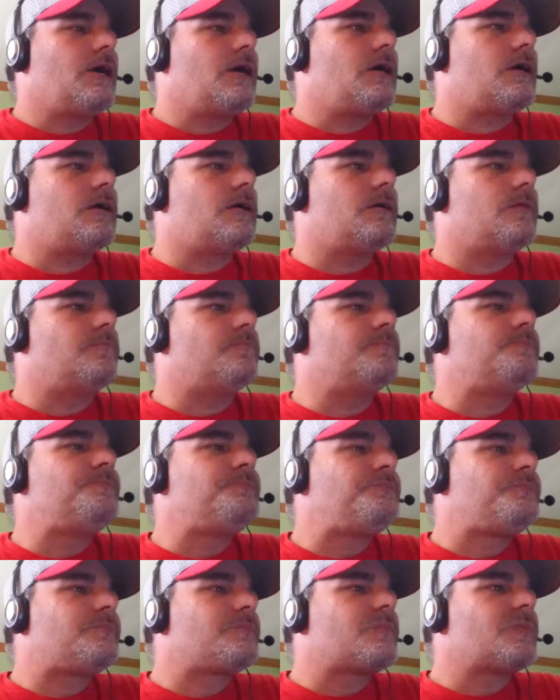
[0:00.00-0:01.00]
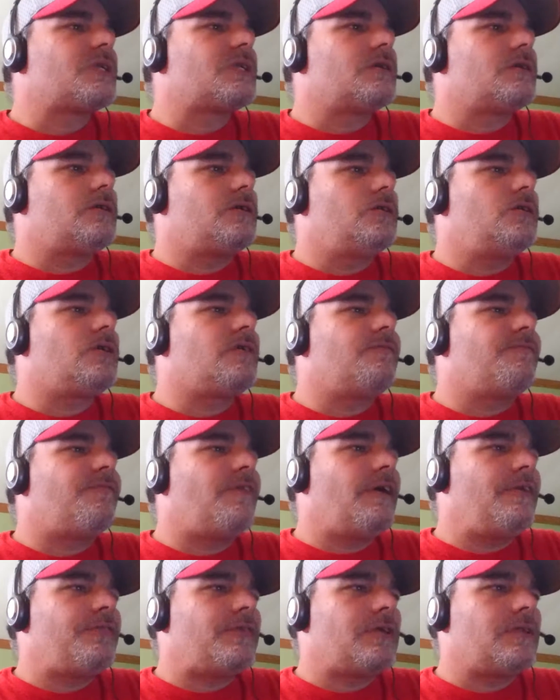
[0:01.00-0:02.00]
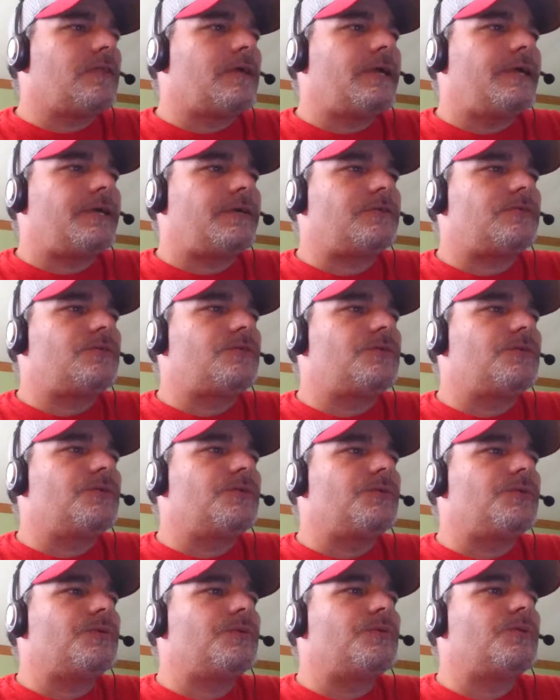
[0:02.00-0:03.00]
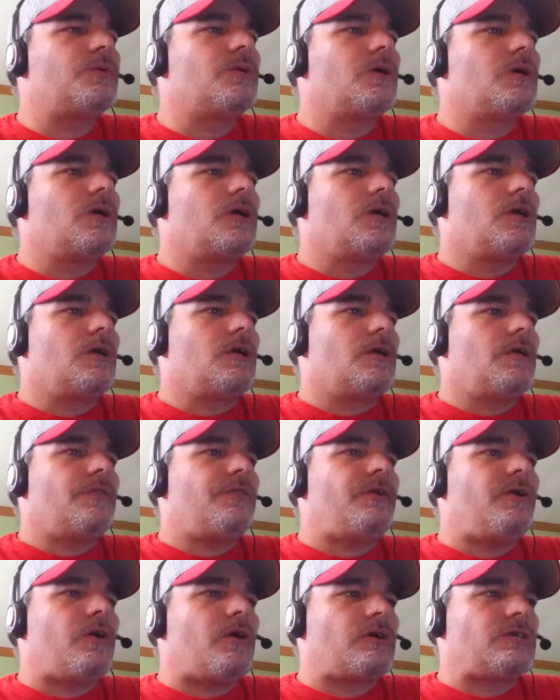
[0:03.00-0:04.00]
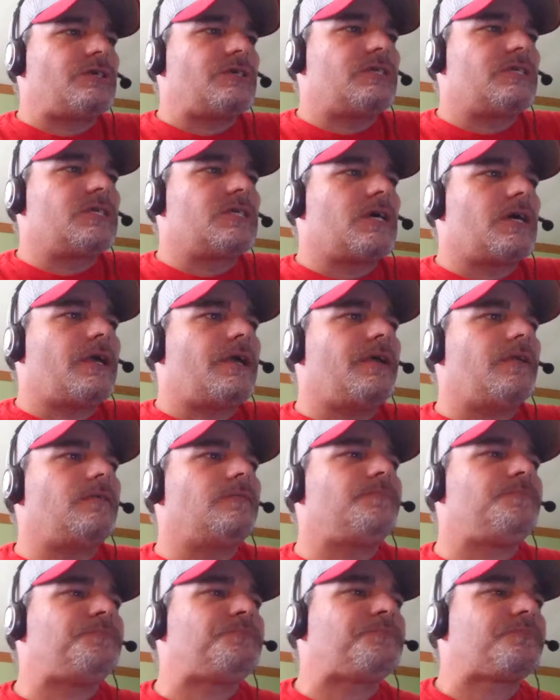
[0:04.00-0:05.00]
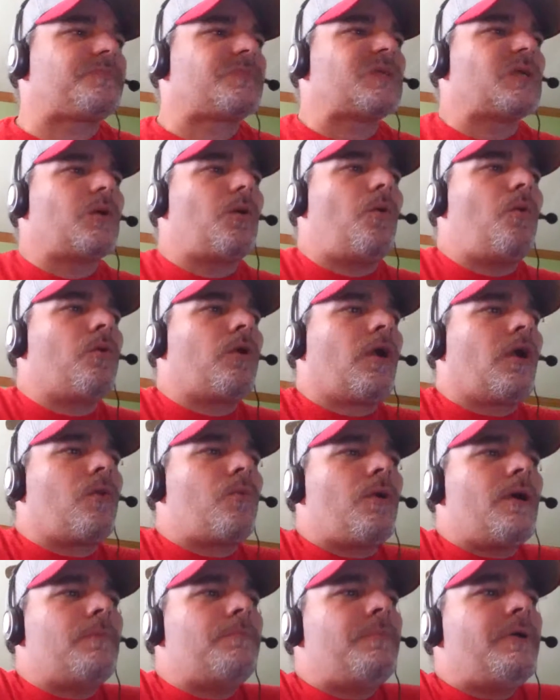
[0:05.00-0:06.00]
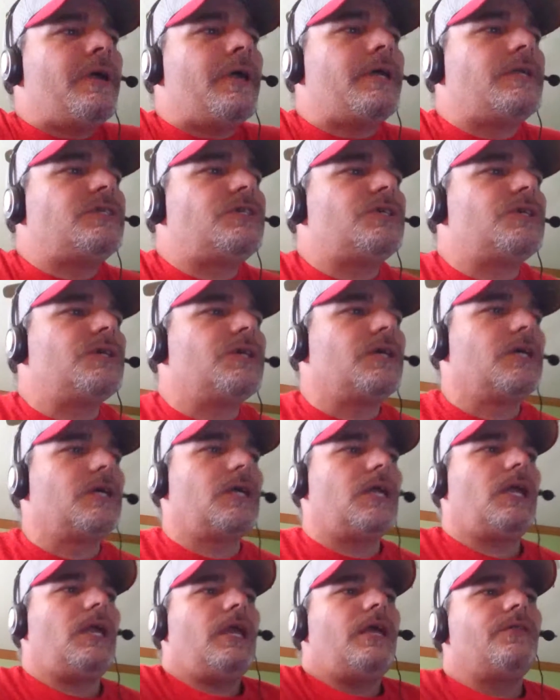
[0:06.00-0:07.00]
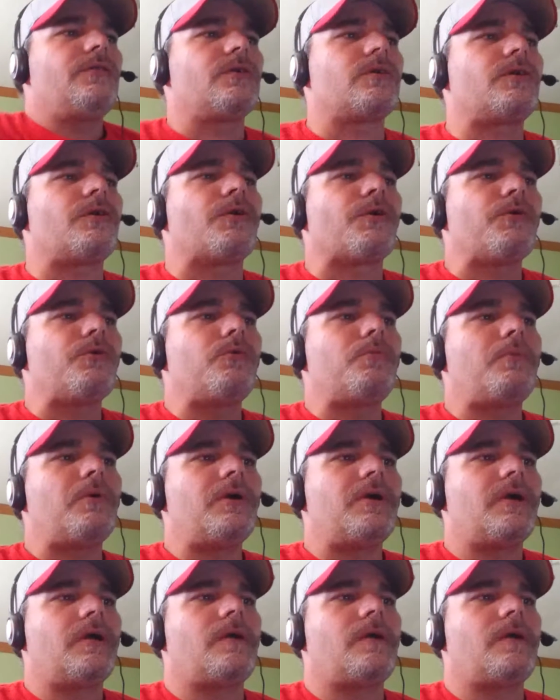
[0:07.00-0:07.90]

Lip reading: Um, you can find the link to the auction site on our webpage and the group,